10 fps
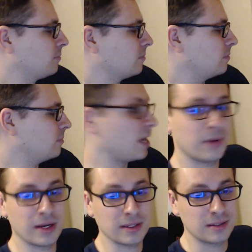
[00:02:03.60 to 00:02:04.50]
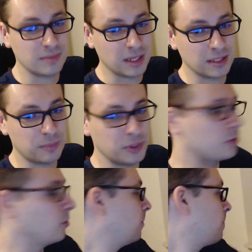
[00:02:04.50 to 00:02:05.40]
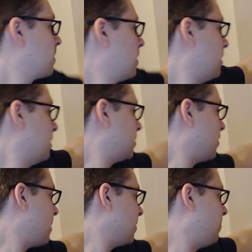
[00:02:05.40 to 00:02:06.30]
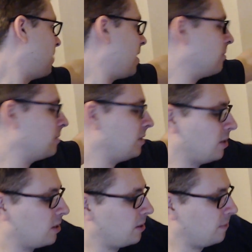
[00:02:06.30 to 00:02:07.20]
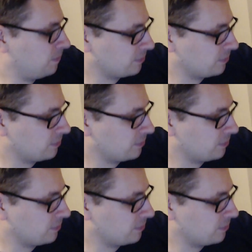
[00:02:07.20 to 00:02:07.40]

Anyways, that's pretty cool. So Emmett Brown here.